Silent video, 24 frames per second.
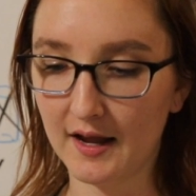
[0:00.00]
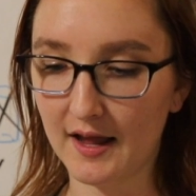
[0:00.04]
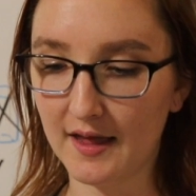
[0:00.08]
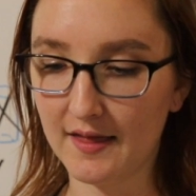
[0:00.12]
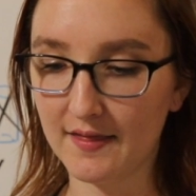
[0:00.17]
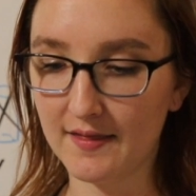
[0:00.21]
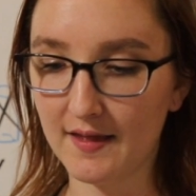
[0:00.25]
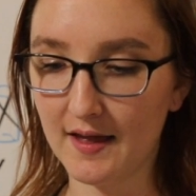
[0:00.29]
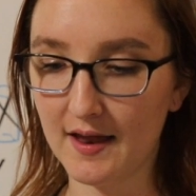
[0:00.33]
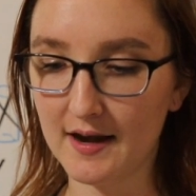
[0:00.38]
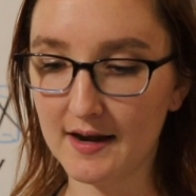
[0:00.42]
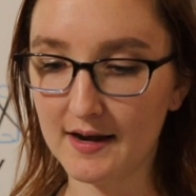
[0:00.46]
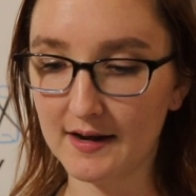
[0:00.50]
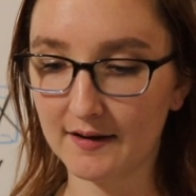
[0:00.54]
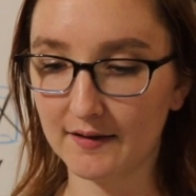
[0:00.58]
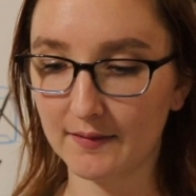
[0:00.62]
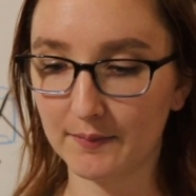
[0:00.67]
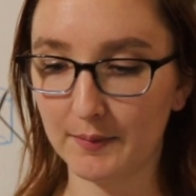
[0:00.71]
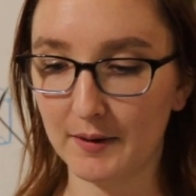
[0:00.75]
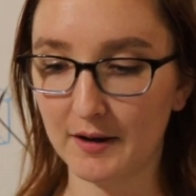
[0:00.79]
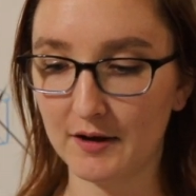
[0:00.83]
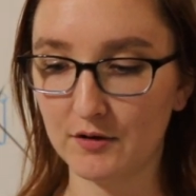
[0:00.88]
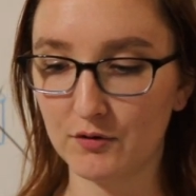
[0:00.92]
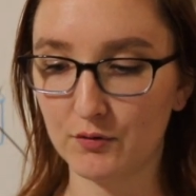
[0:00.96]
And then
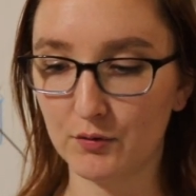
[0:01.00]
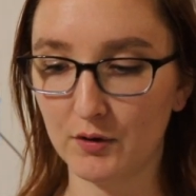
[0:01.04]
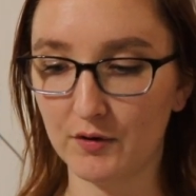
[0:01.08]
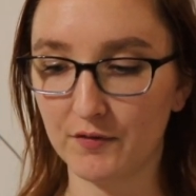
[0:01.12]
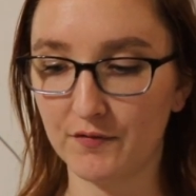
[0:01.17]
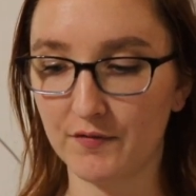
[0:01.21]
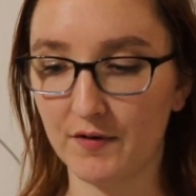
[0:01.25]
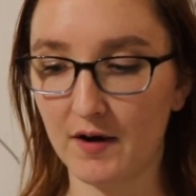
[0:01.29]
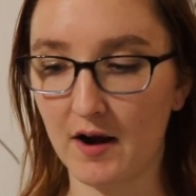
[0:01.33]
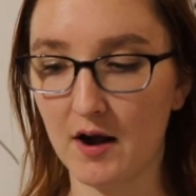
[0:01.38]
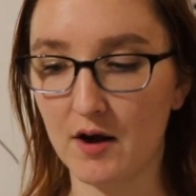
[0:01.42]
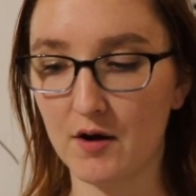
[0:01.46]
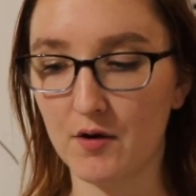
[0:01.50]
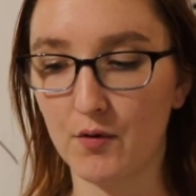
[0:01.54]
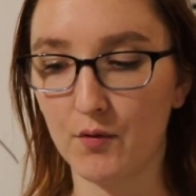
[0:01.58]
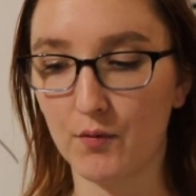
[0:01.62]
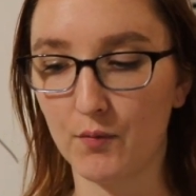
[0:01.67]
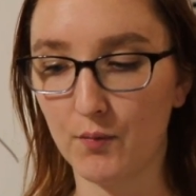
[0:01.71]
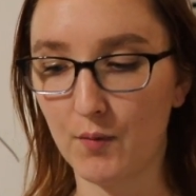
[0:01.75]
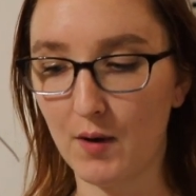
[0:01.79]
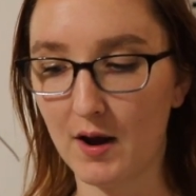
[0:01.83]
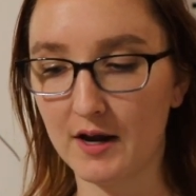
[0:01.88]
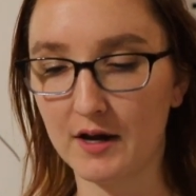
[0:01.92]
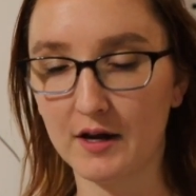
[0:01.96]
explain to a friend
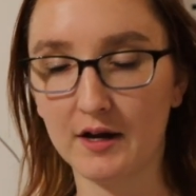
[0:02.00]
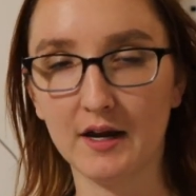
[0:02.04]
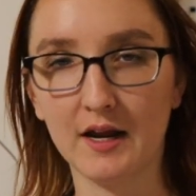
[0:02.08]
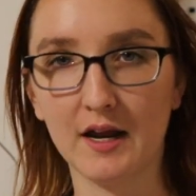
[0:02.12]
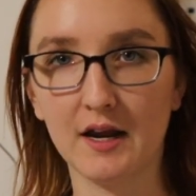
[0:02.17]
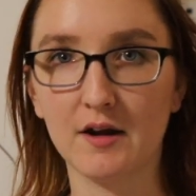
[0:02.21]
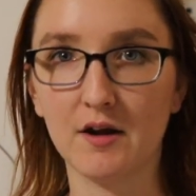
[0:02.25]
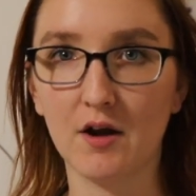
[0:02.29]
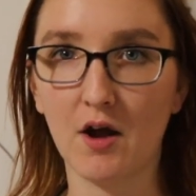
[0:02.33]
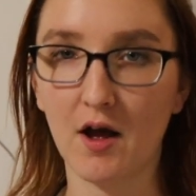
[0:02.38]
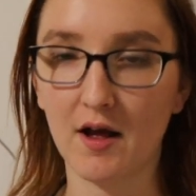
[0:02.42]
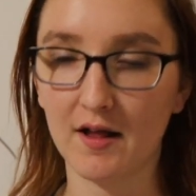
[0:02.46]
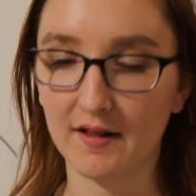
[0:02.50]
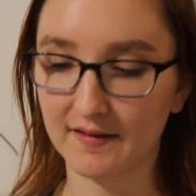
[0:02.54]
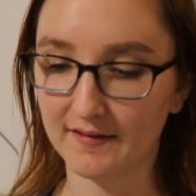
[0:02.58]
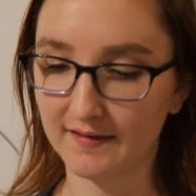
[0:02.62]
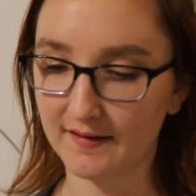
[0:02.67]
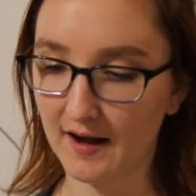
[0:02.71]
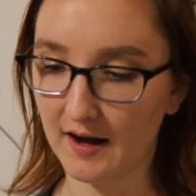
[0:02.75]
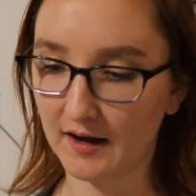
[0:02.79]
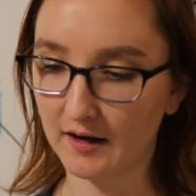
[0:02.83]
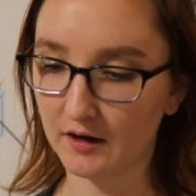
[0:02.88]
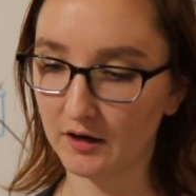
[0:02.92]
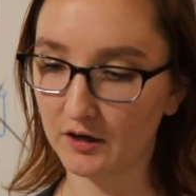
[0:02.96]
why you cannot
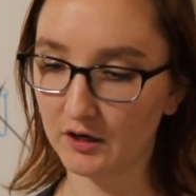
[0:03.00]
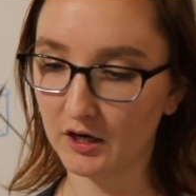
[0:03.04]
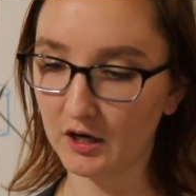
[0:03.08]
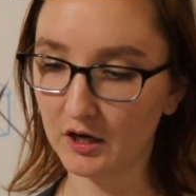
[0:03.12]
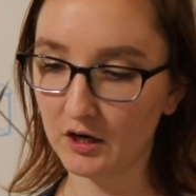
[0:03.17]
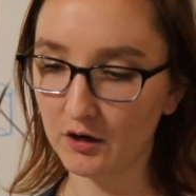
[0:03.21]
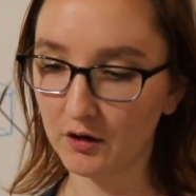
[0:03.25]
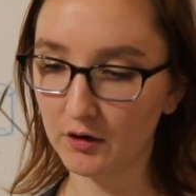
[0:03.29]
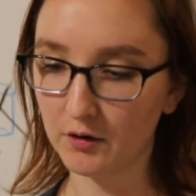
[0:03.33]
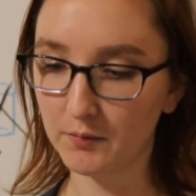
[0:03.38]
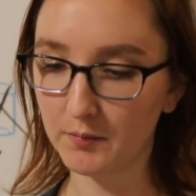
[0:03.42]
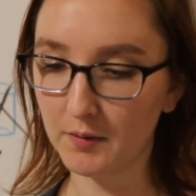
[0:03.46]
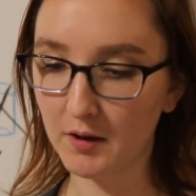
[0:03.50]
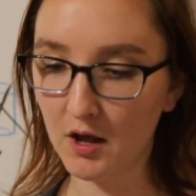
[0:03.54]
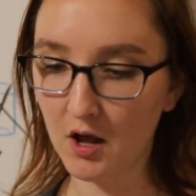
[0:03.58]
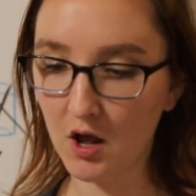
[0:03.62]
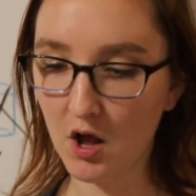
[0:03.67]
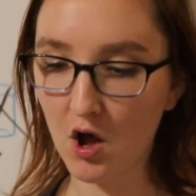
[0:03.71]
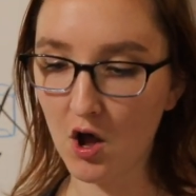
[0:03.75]
stack a cube